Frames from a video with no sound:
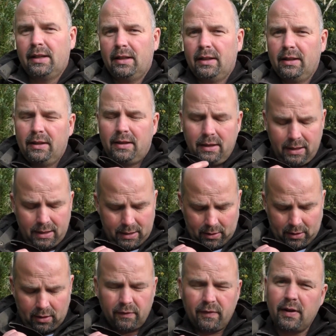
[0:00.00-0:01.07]
They
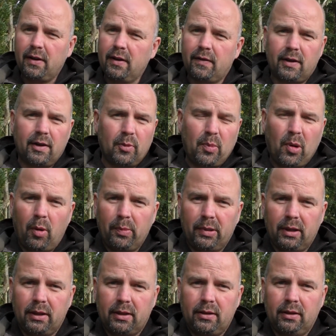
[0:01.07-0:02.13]
are very, very
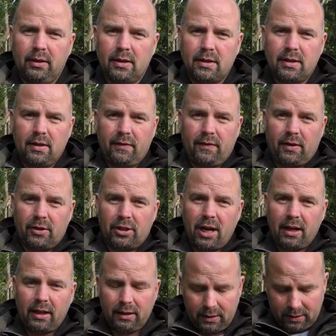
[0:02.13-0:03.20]
popular colours for
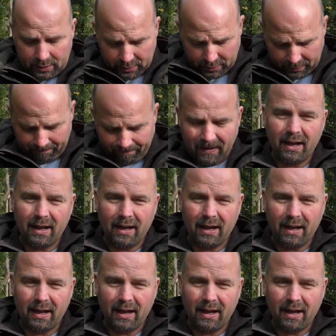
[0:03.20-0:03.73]
jackets